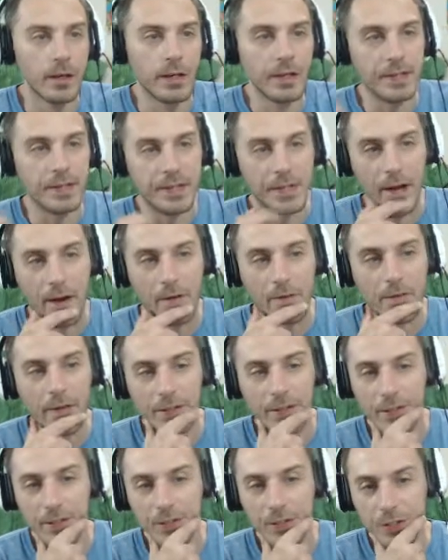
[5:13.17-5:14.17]
He
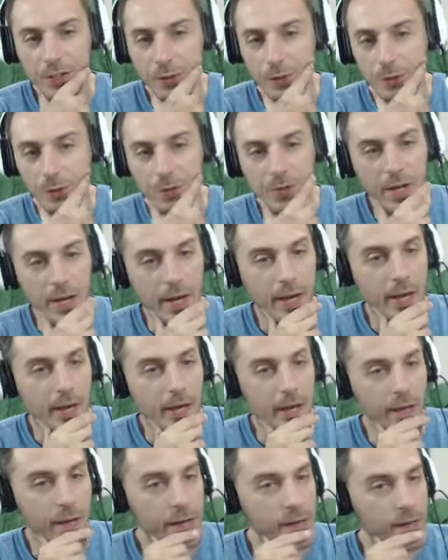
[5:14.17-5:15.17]
definitely needs to use
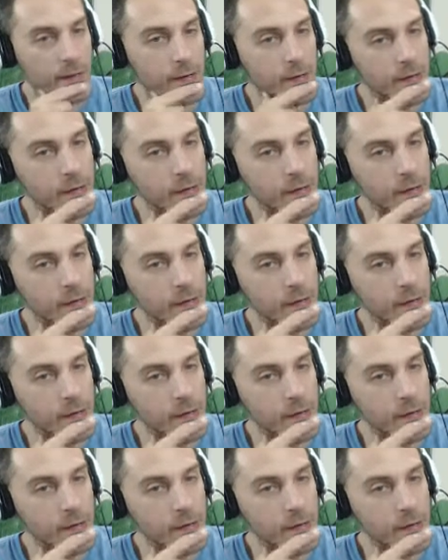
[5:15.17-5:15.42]
a